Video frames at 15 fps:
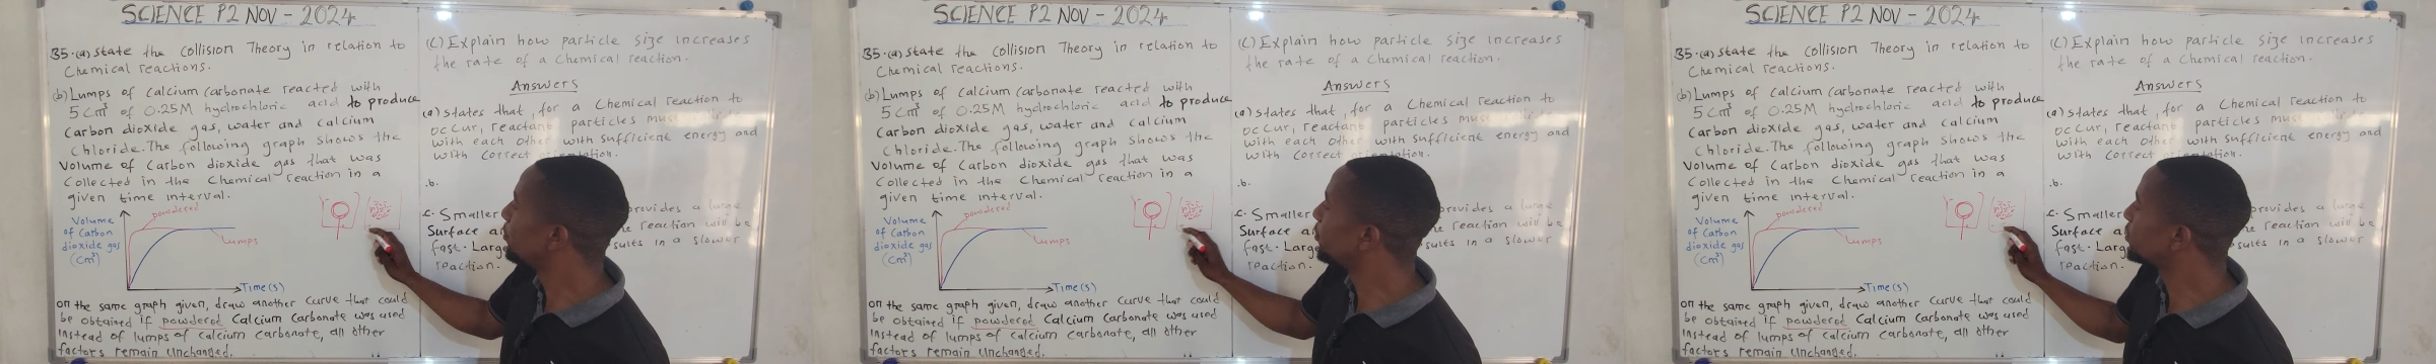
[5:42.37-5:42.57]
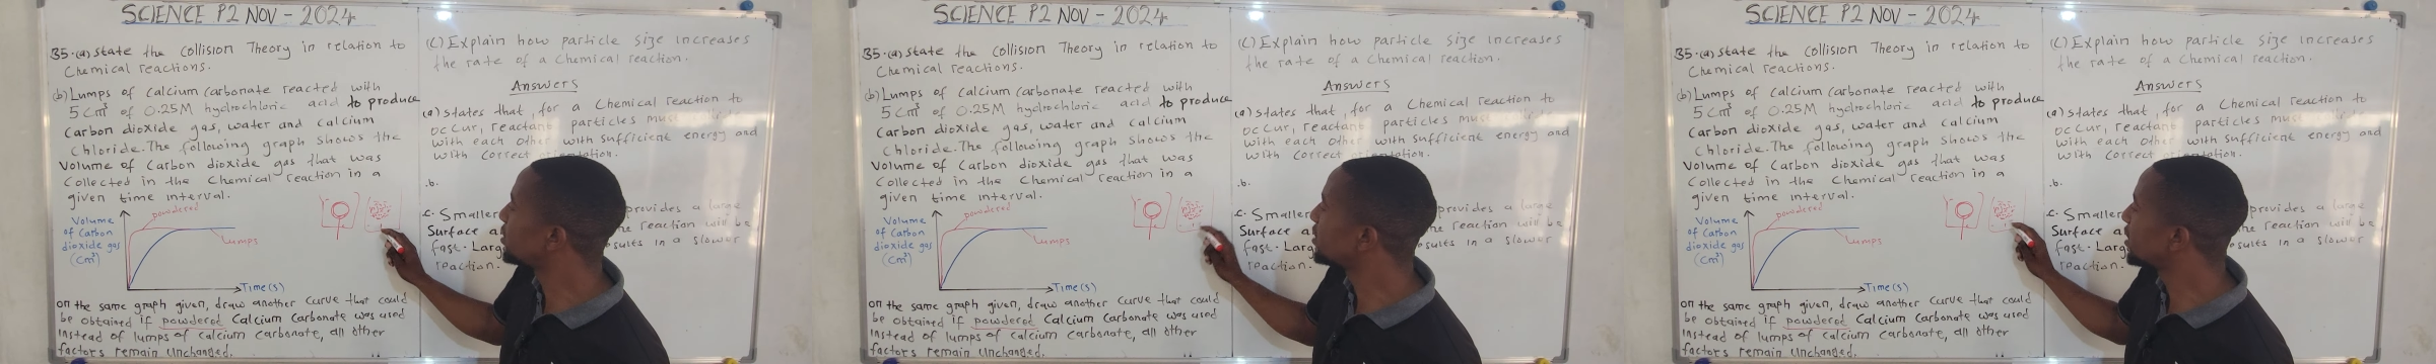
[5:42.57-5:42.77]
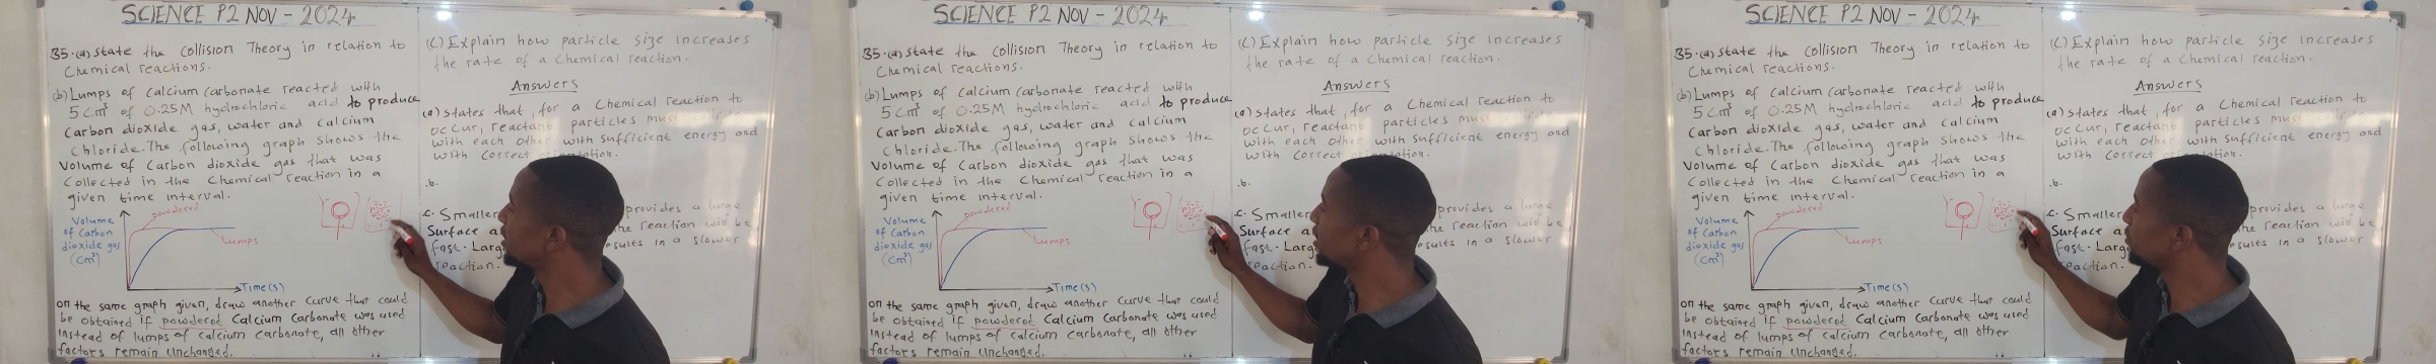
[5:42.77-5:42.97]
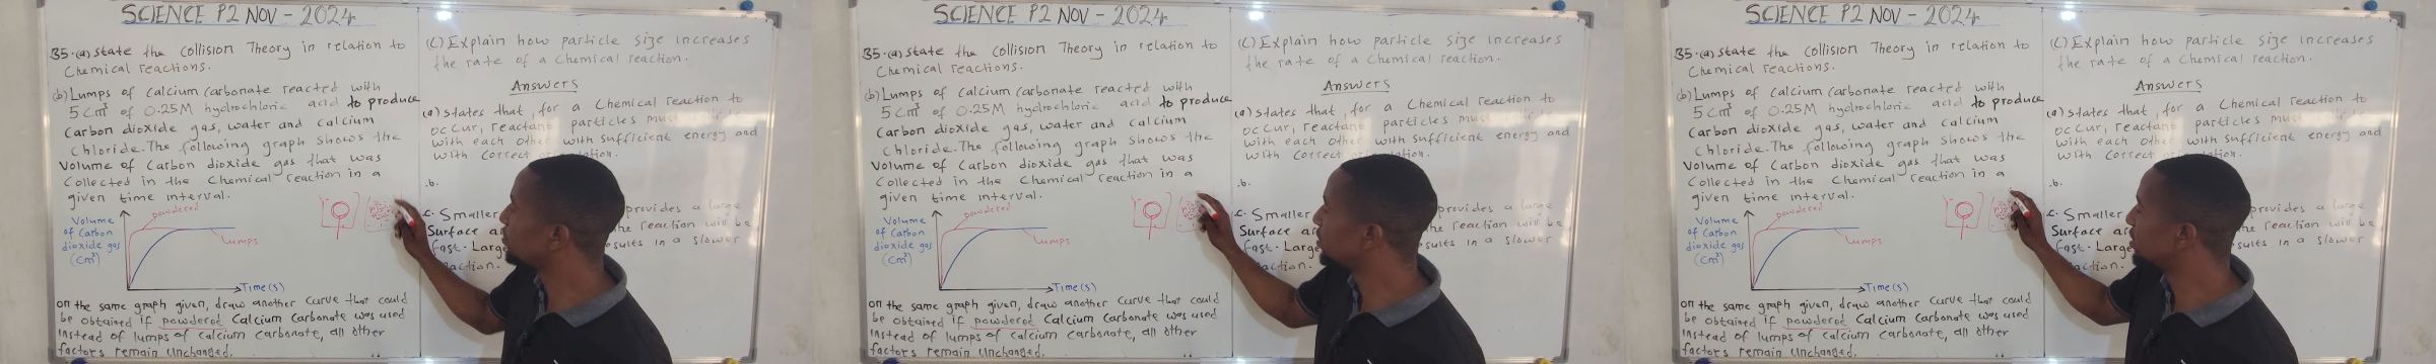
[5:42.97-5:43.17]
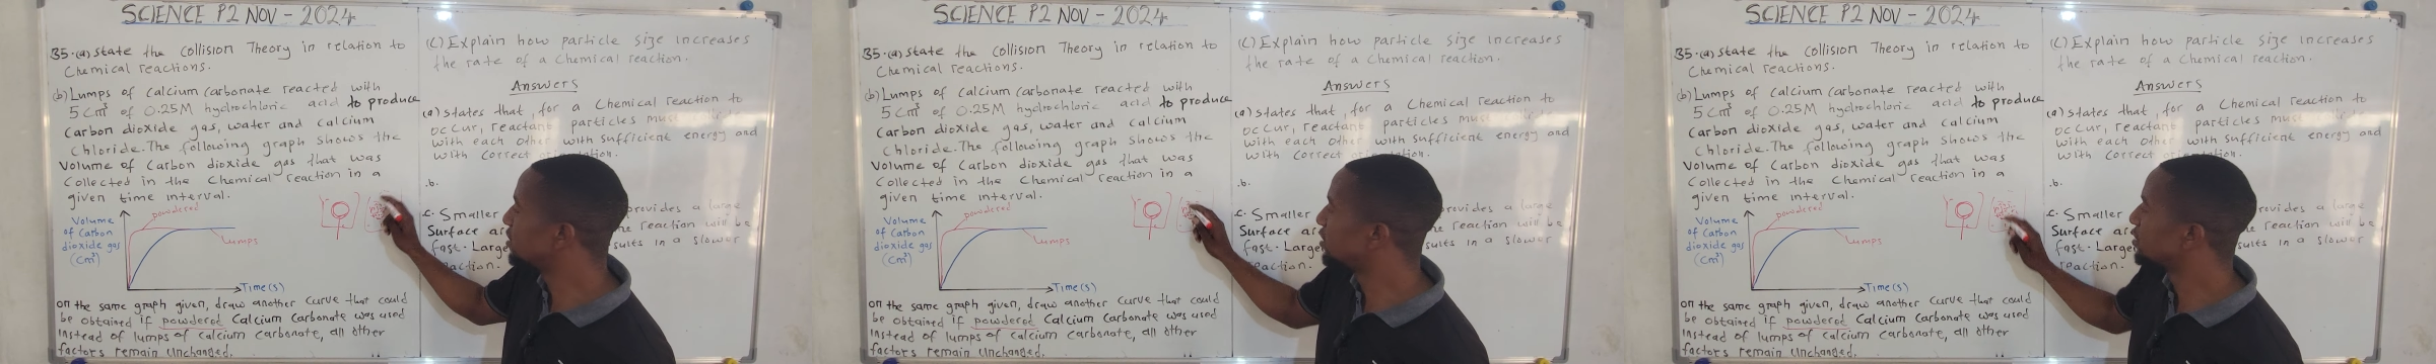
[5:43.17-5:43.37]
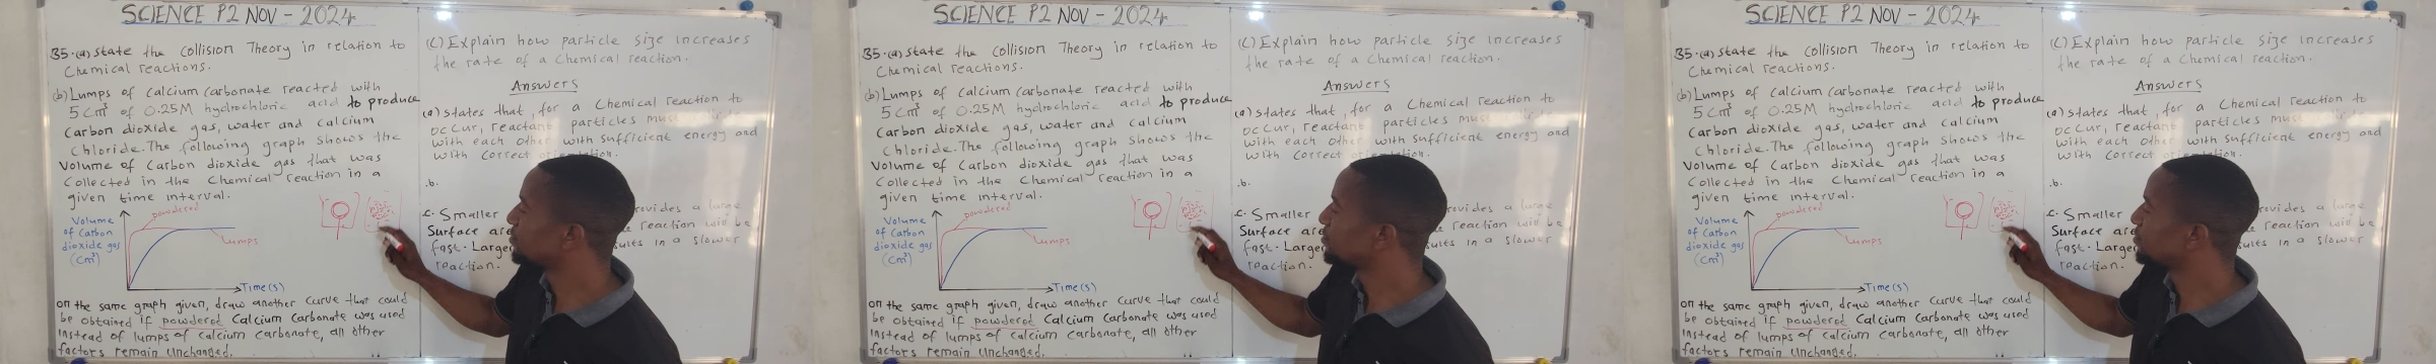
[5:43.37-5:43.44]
put in a liquid.